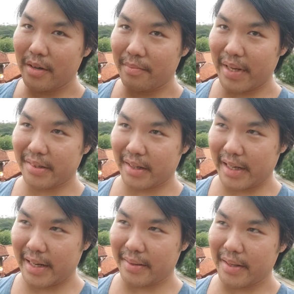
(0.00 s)

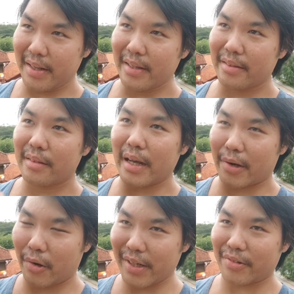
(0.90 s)
basically,
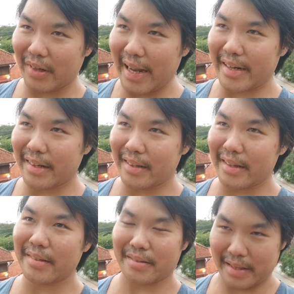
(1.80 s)
according to Lenin,
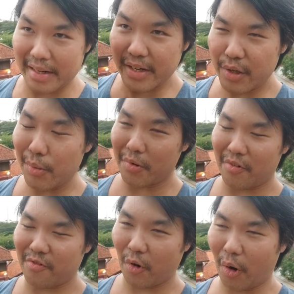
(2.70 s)
this is the new
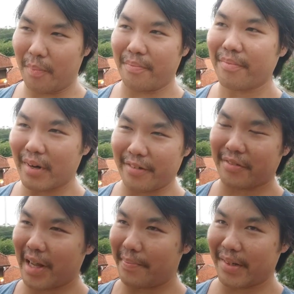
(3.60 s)
form of
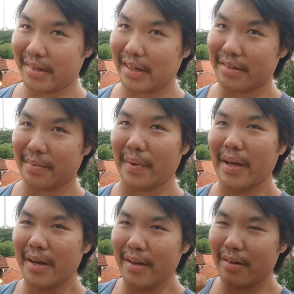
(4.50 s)
capitalism,
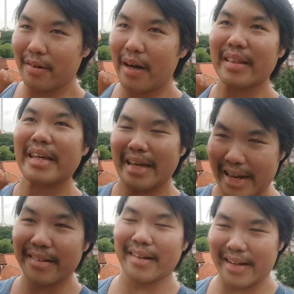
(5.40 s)
the
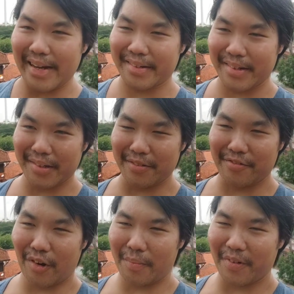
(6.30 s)
international
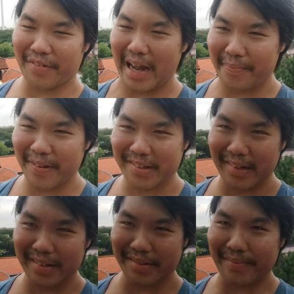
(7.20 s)
form of
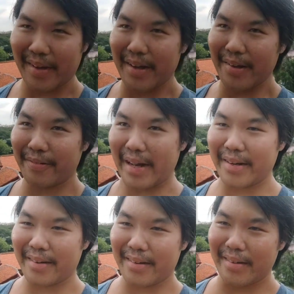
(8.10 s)
capitalism,
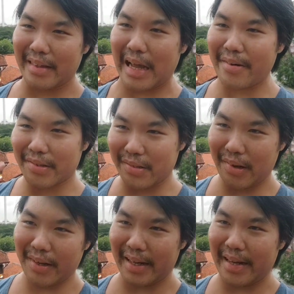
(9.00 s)
when there is
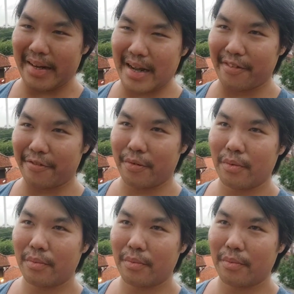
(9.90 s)
not enough